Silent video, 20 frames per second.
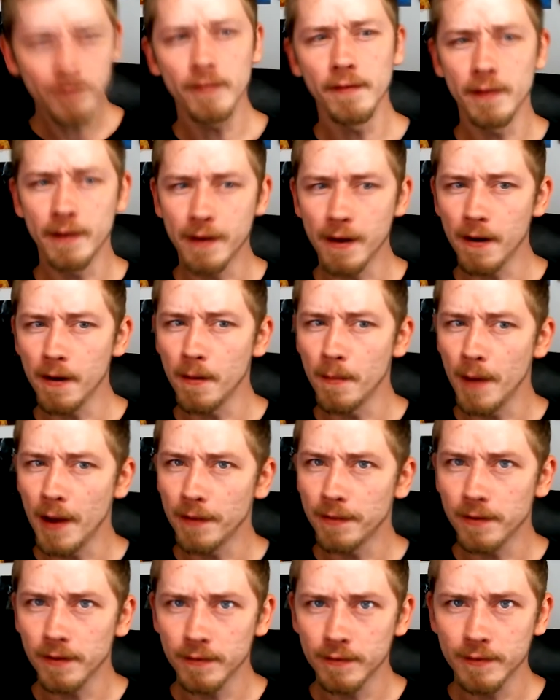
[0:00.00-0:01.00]
to care
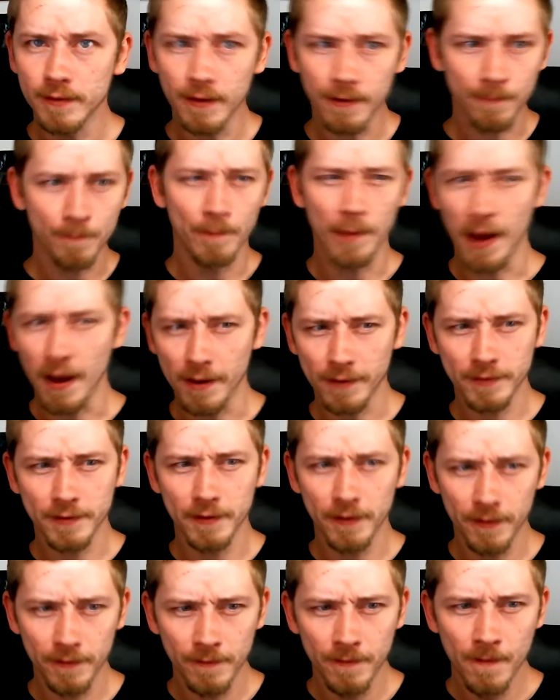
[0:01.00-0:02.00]
about this sick
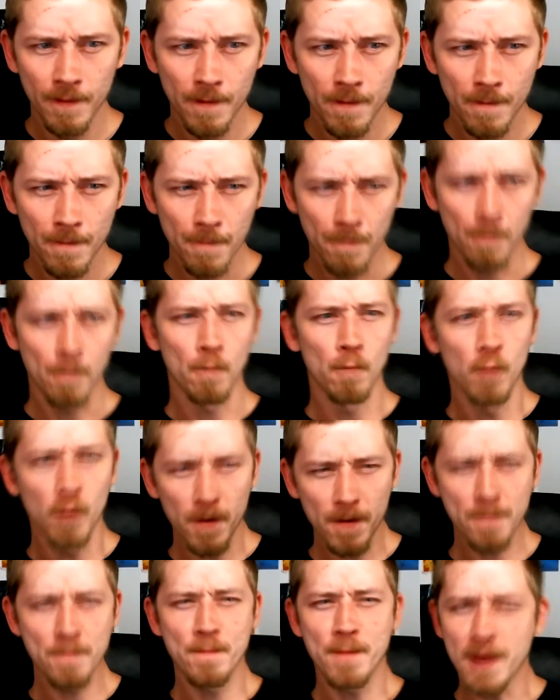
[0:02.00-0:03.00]
bastard
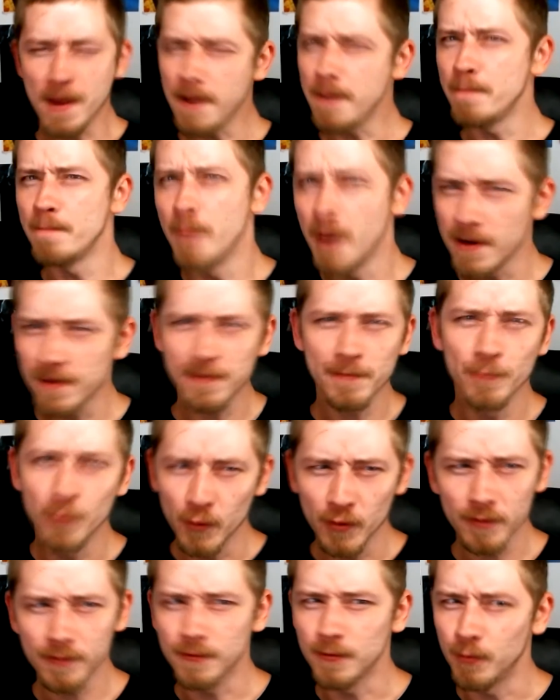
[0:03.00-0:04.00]
would be much
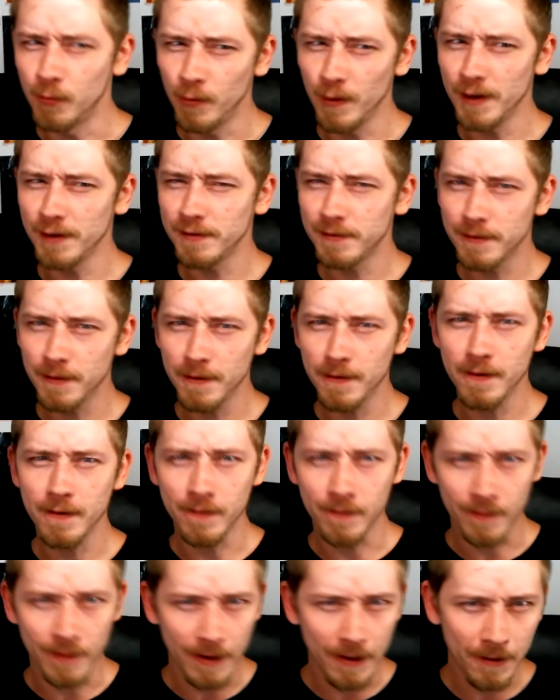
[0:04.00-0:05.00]
more twisted
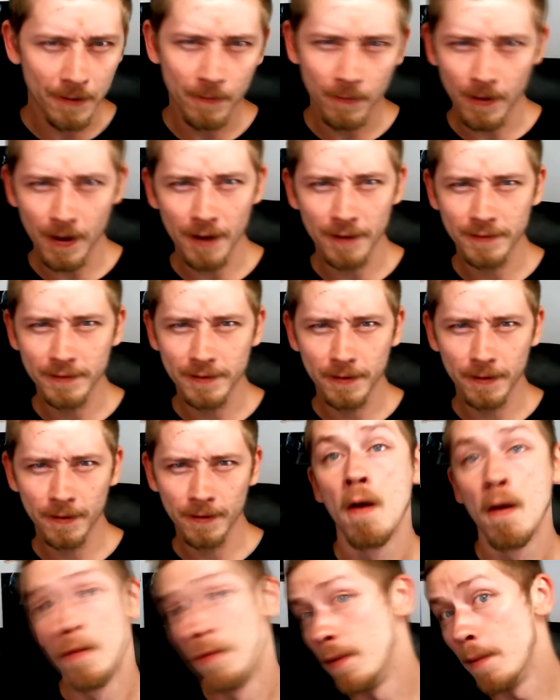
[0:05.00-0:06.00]
and
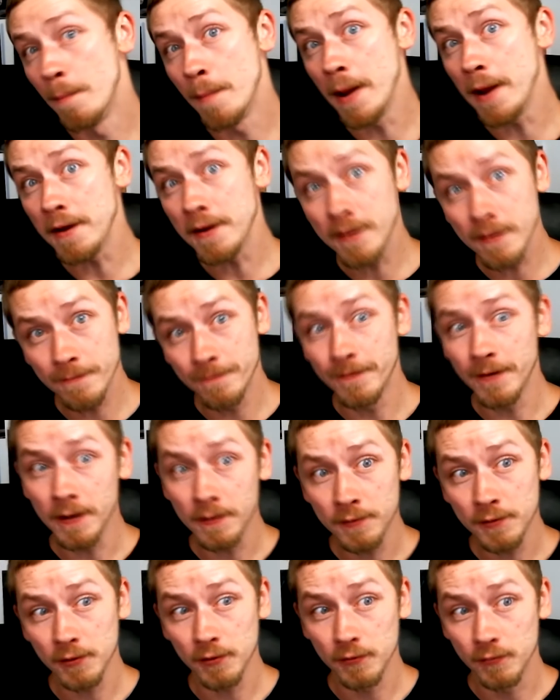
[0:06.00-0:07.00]
interesting. The main
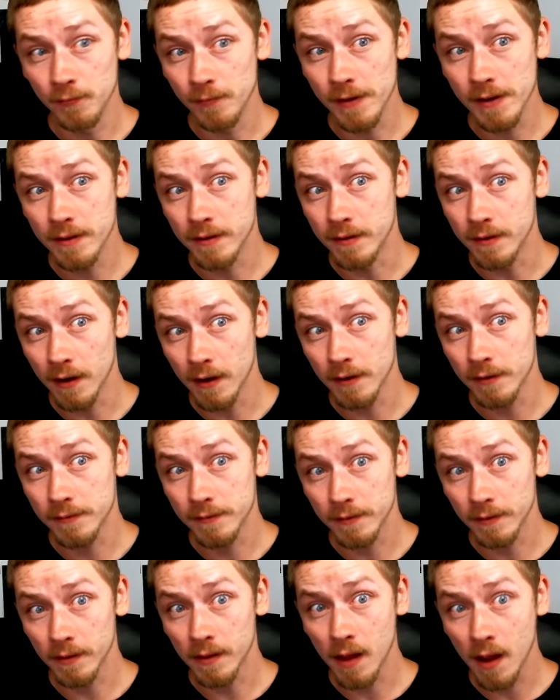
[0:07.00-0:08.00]
adventures with Gus
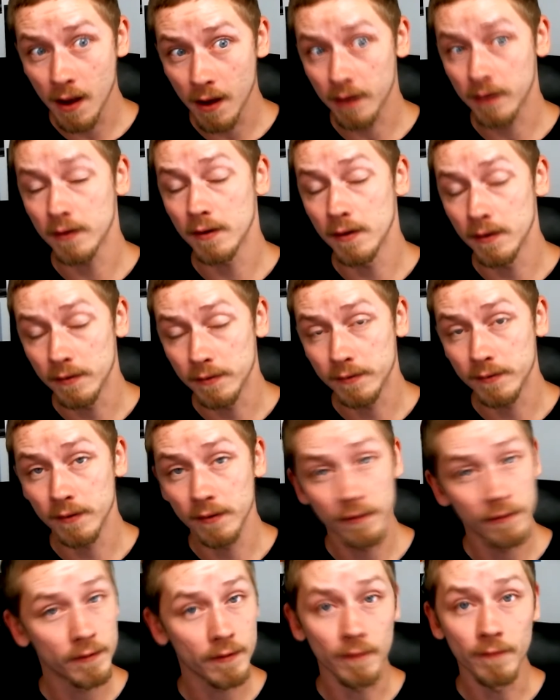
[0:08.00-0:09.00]
lack a
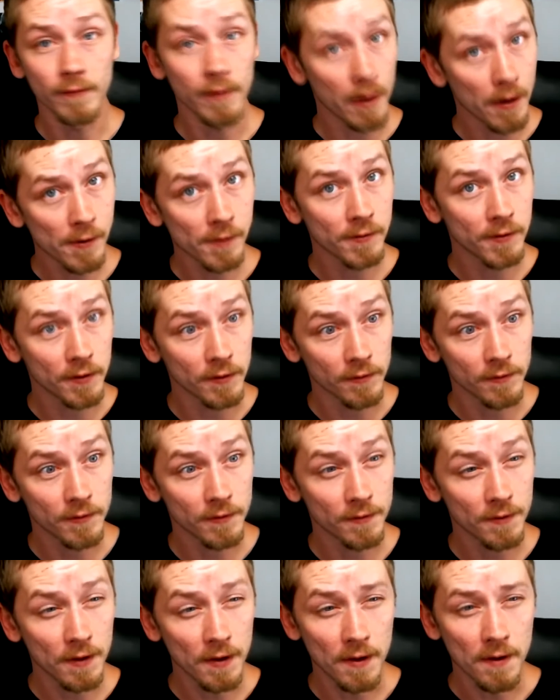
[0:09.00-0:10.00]
sense of
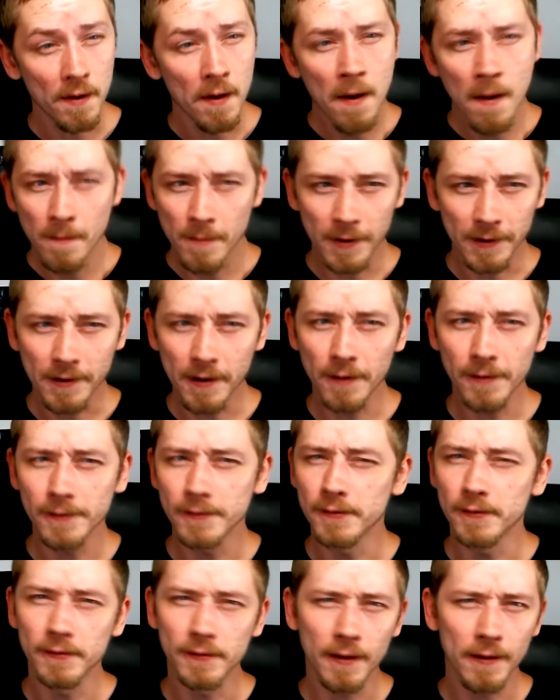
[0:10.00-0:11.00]
urgency, but
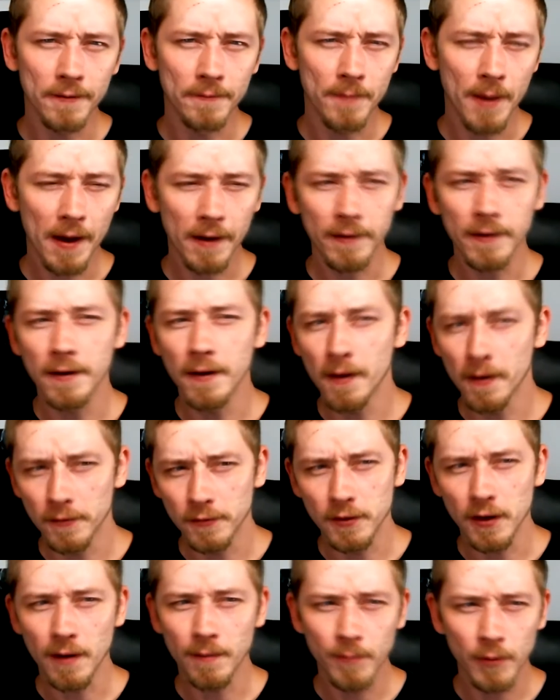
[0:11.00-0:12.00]
characters like Becky are
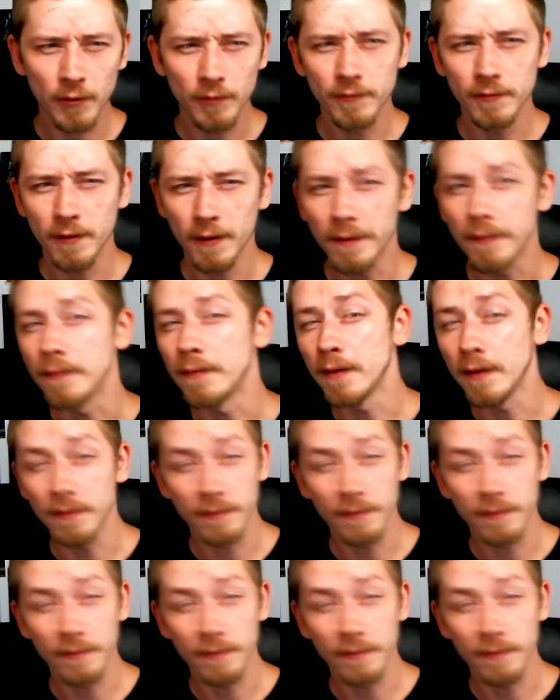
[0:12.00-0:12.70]
jeoparded, saying things